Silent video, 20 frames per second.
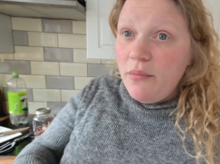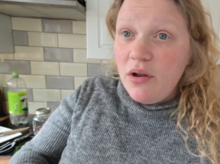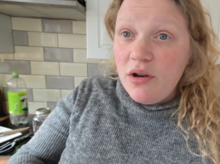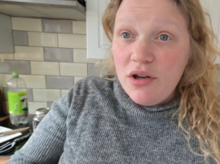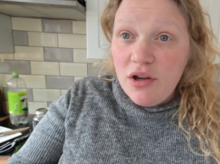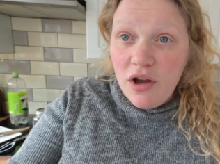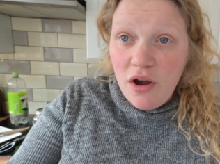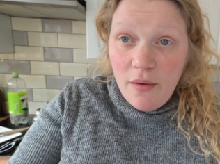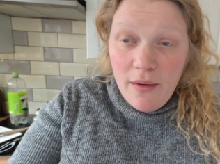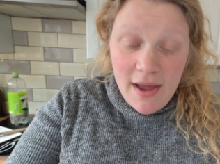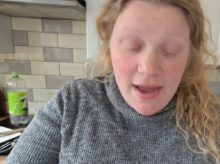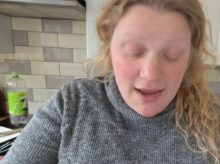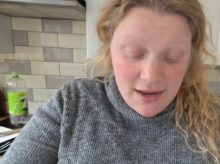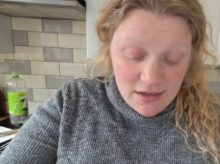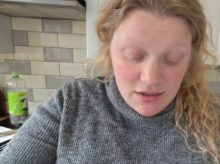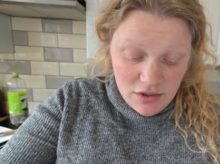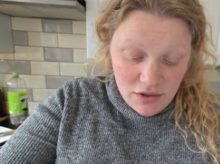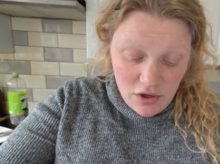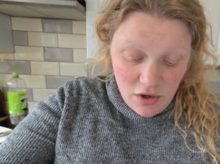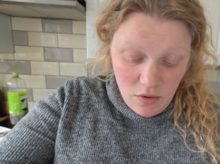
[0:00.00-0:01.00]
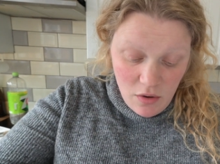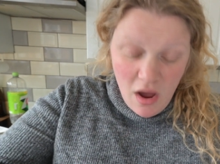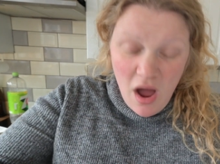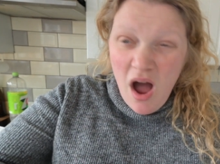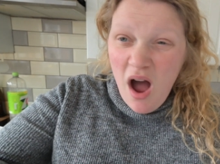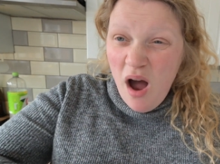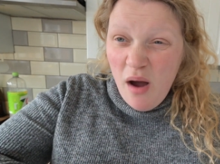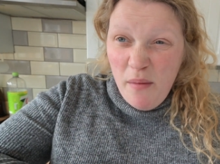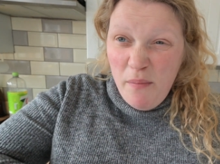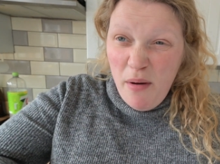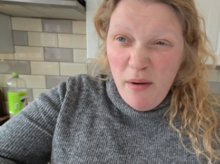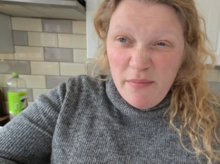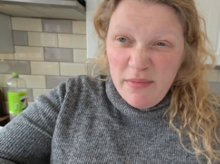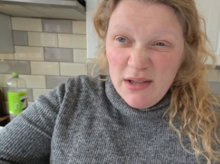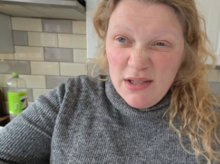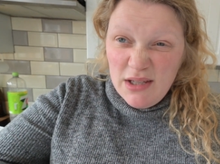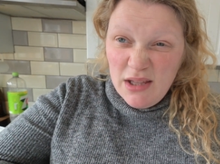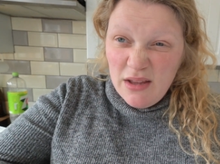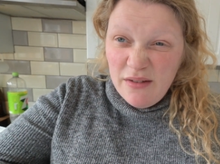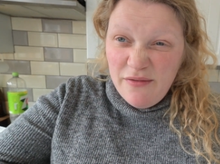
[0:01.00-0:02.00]
going to go ahead and do. I'll pop
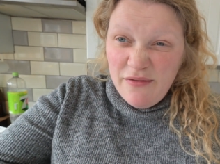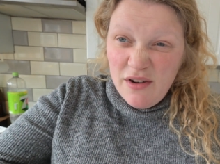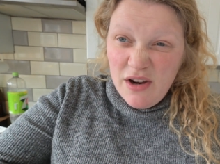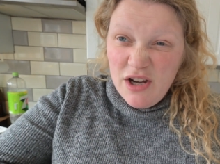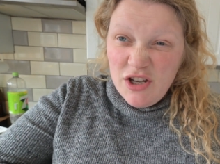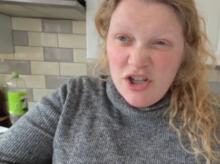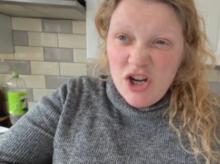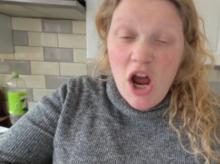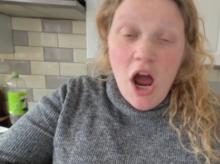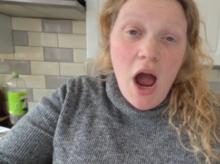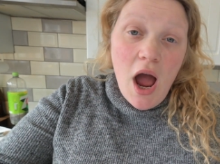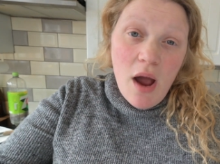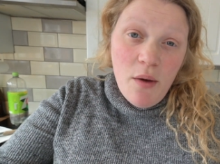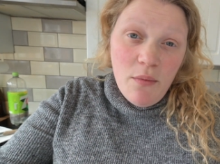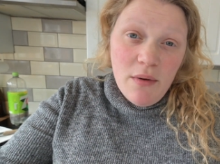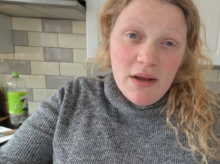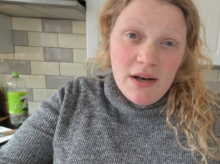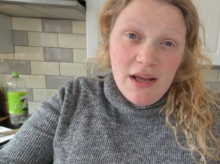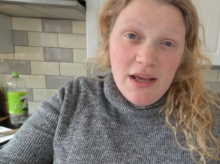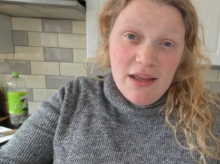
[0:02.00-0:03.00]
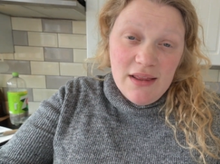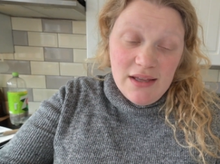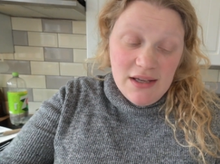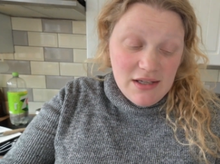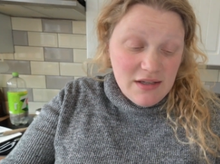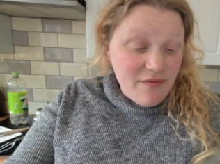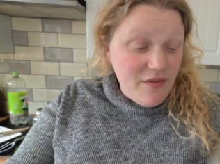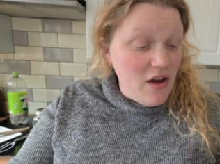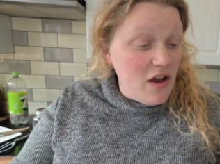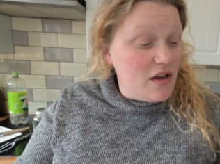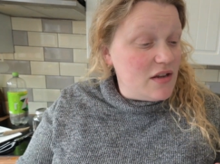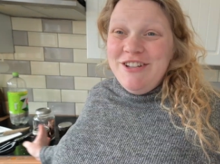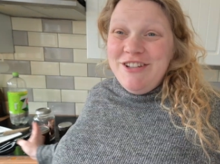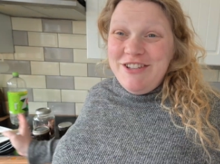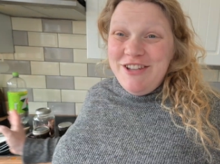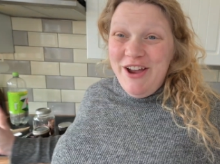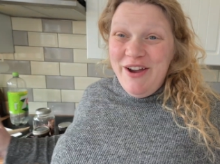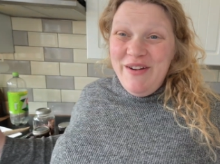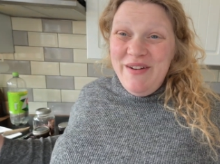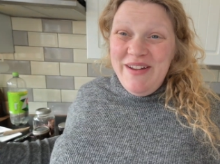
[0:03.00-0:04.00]
these in the fridge and we're going to eat these first.
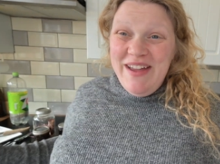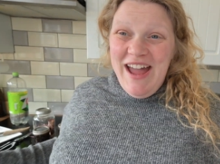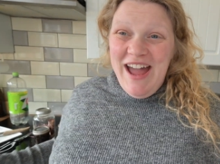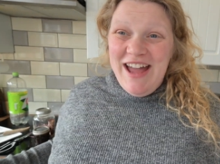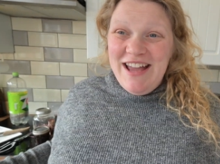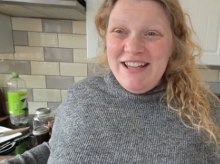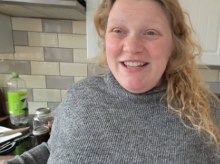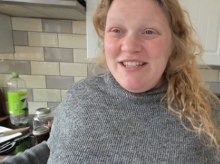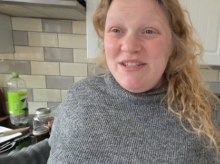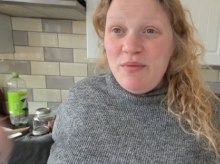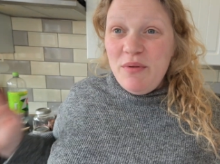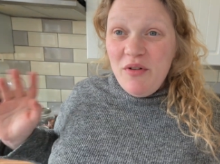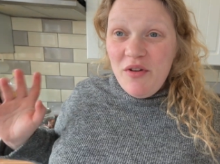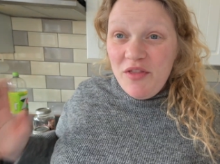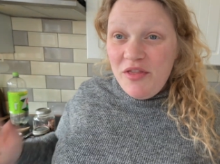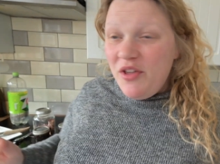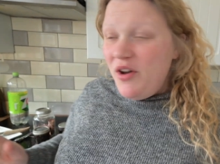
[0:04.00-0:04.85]
So yes, we've got